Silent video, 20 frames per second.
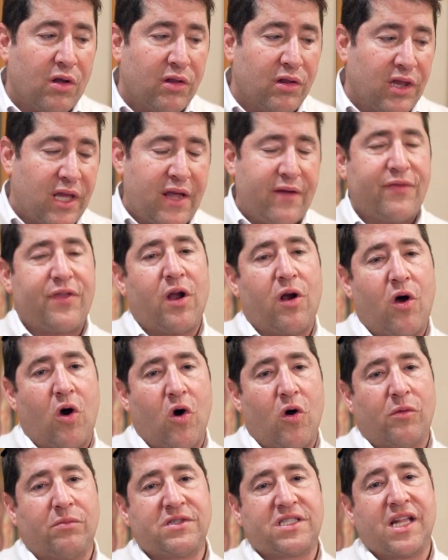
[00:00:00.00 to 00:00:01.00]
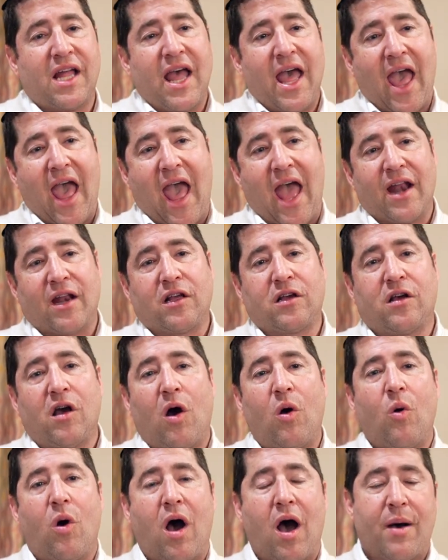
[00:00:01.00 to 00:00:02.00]
leave their homes and
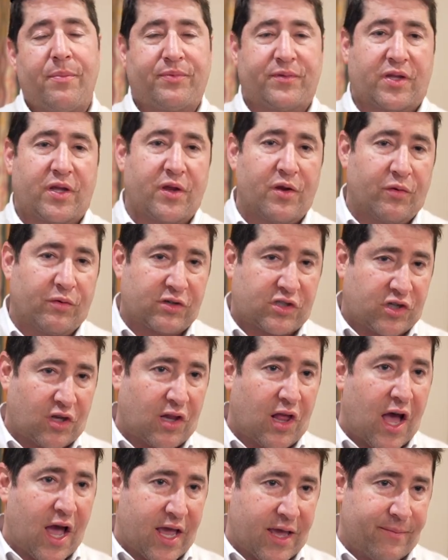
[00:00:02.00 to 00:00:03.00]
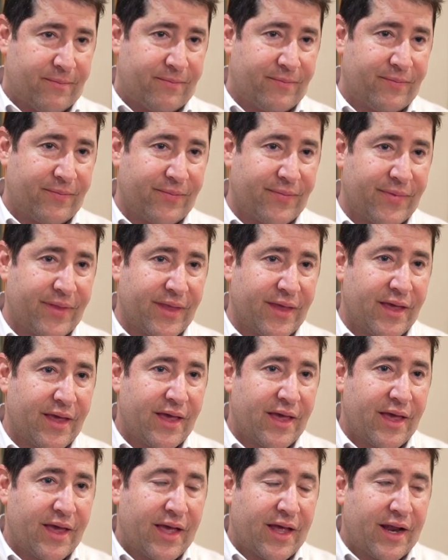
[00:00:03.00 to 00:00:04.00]
go up to Yerushalayim.
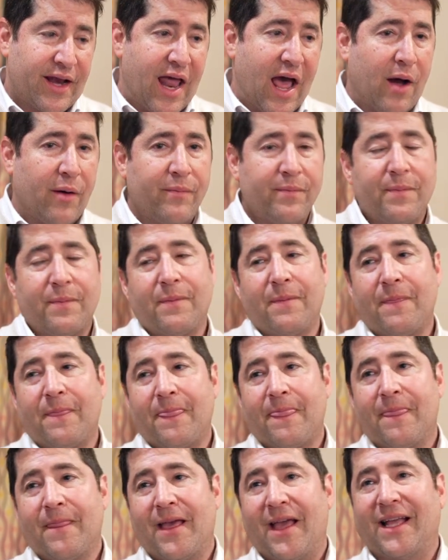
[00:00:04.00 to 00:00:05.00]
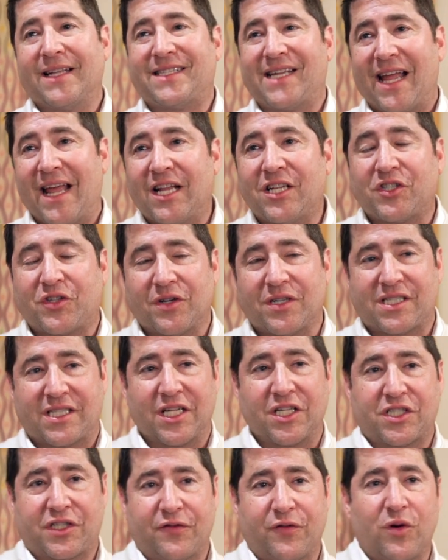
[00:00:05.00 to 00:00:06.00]
Now, it's
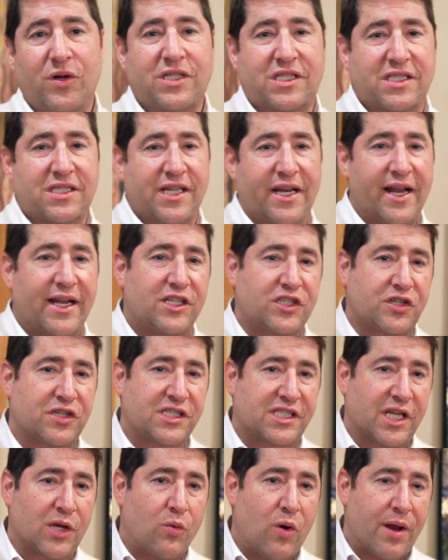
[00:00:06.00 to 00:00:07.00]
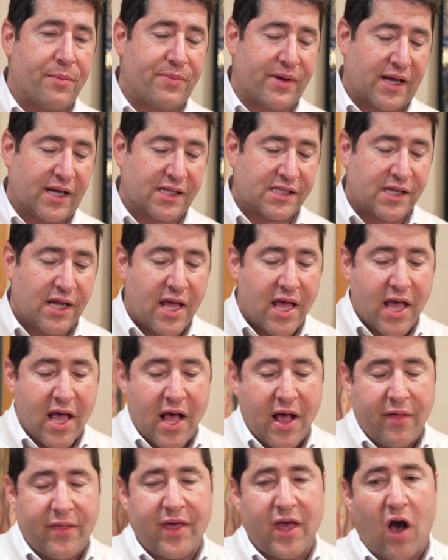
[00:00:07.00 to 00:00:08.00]
interesting, Shavuos is an interesting one because
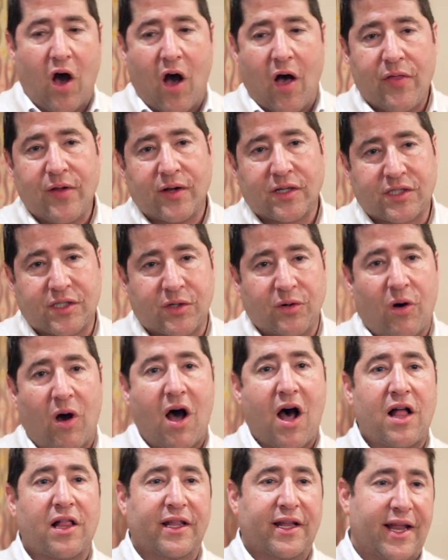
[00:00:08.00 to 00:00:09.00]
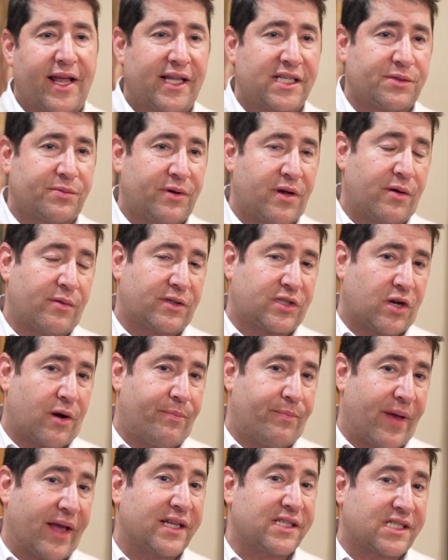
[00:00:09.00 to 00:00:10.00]
the other two holidays, which are
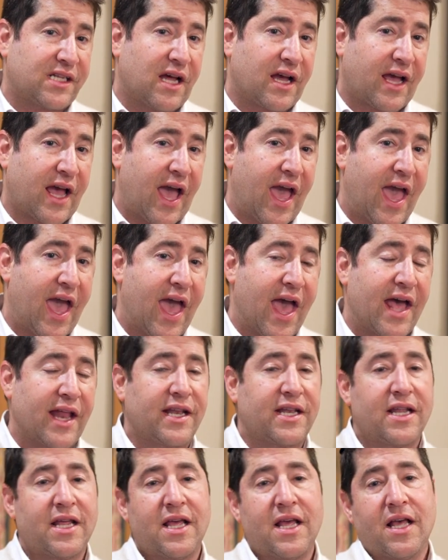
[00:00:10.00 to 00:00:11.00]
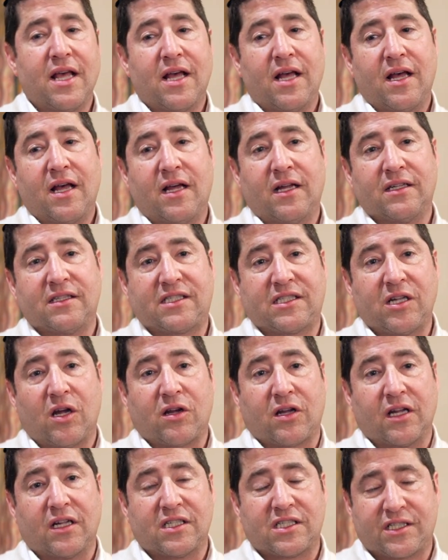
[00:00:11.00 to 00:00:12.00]
Pesach and
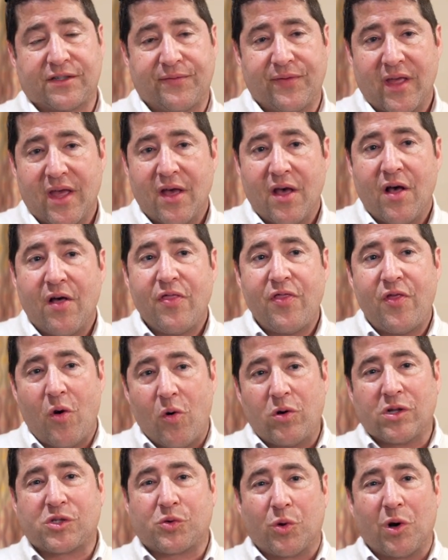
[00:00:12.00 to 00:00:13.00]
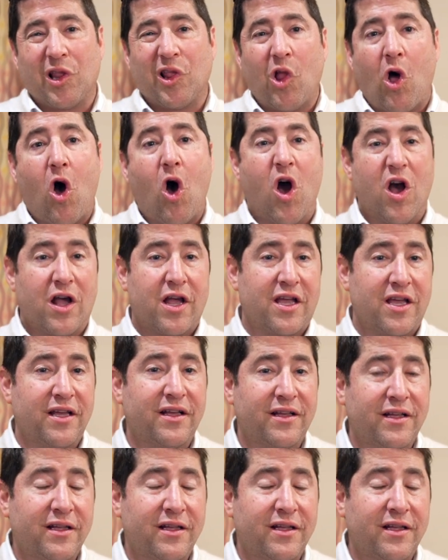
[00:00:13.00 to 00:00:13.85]
Sukkot, those were long.